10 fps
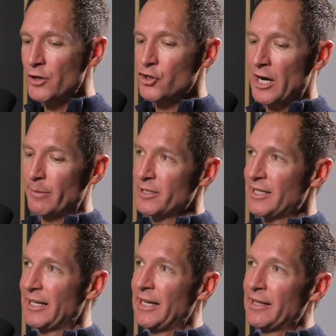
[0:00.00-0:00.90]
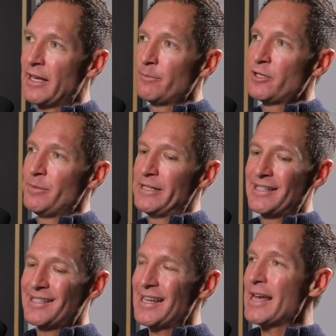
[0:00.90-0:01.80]
our job is to get them to be
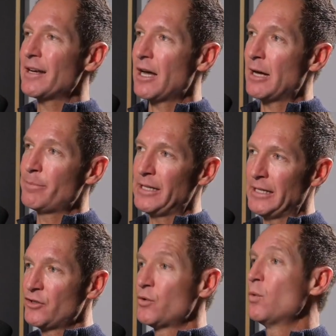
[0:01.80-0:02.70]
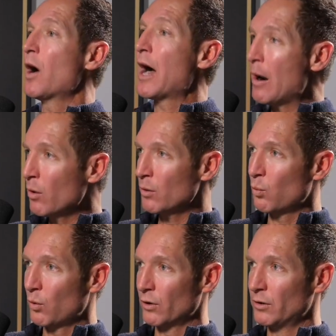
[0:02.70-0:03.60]
set up into our
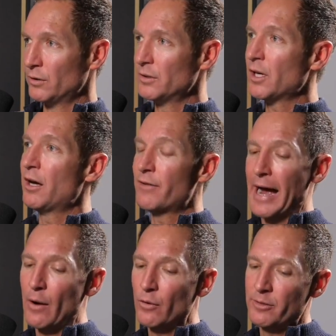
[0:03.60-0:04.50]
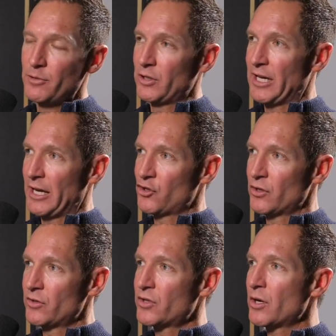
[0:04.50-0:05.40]
world of our
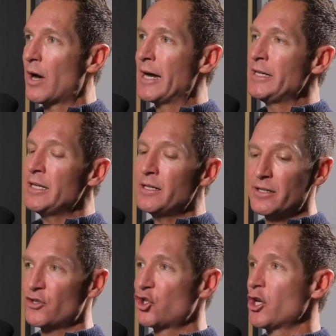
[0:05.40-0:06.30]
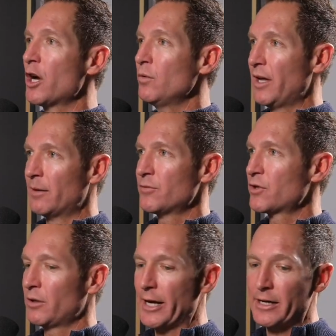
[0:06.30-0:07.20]
communication. So mm -hmm. I need to show them.
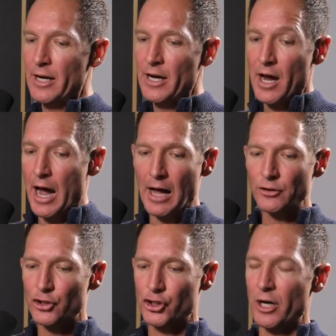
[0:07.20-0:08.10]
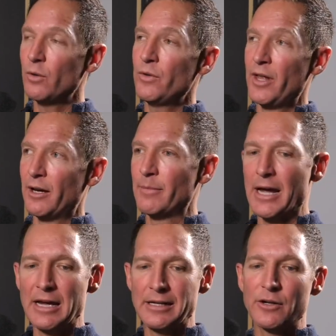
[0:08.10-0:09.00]
So like I'll show them,
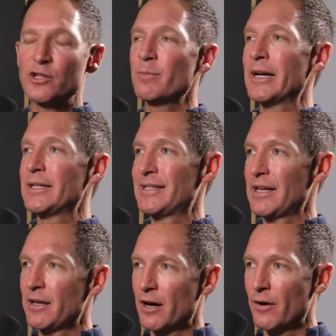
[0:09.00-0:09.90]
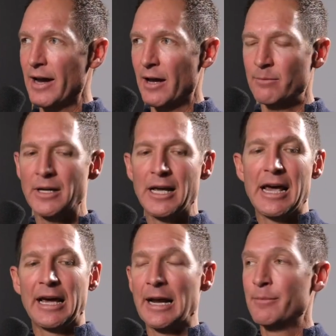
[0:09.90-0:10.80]
hey, here's my CRM,
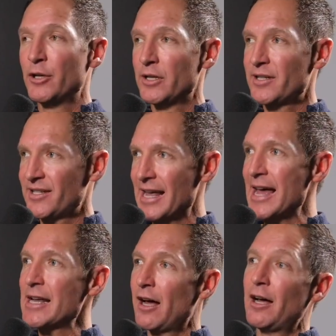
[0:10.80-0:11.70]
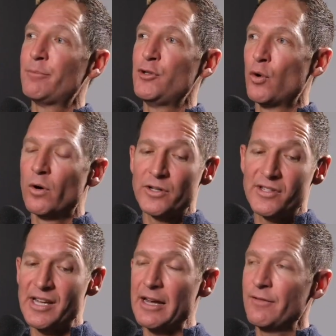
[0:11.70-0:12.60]
and I'm gonna set up your
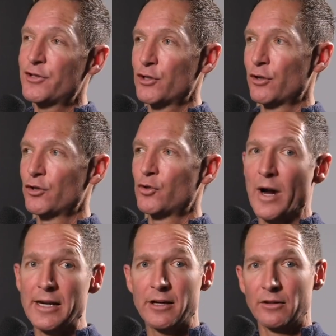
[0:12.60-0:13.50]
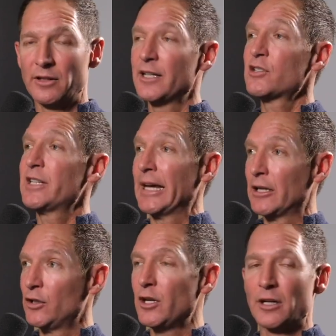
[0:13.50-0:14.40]
save search right here. Let's take
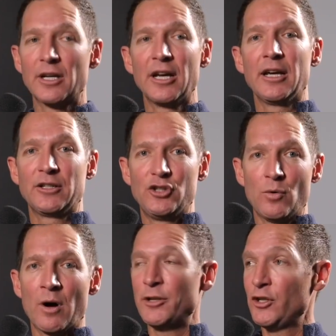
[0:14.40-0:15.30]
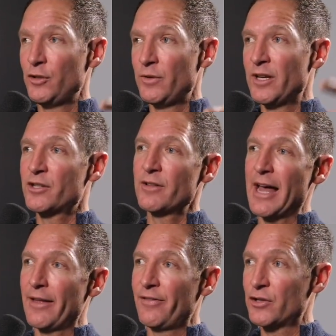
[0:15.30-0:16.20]
a look. Mm -hmm. Do you want me to do this or
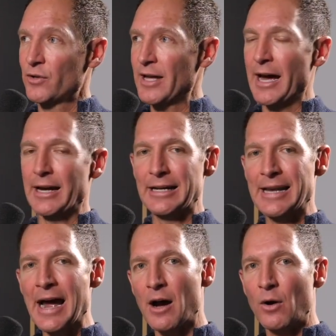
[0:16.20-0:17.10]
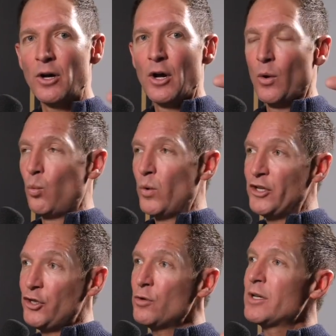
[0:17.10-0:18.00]
that, this or that? And now
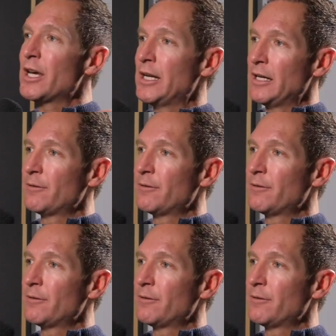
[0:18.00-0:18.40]
when you get that's it,